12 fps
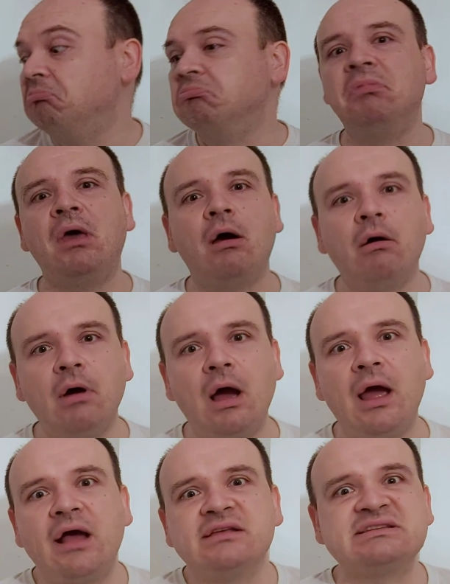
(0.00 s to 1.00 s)
No,
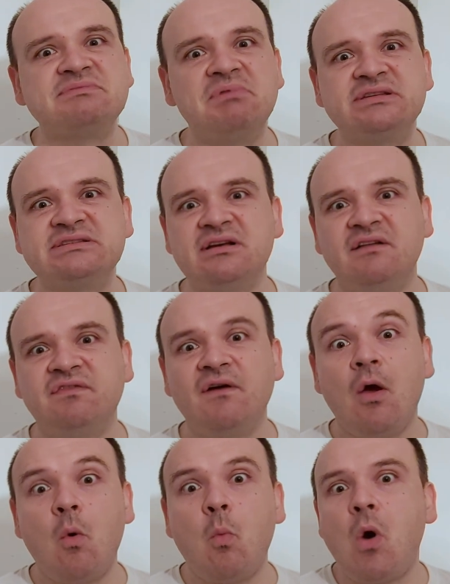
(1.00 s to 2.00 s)
I ask myself
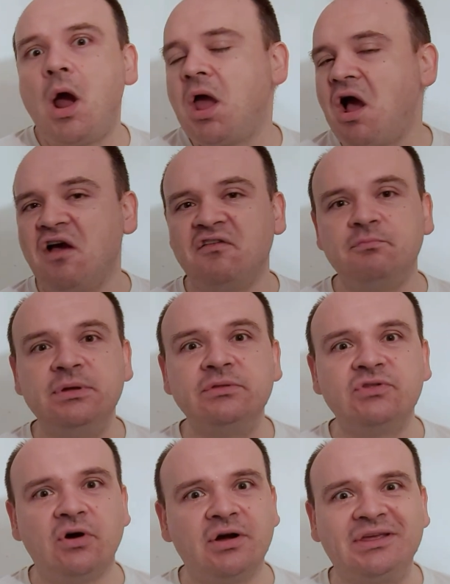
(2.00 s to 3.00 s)
why I've
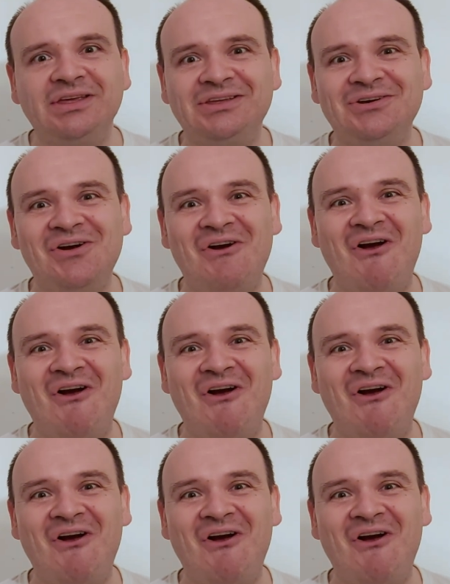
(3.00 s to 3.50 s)
been talking you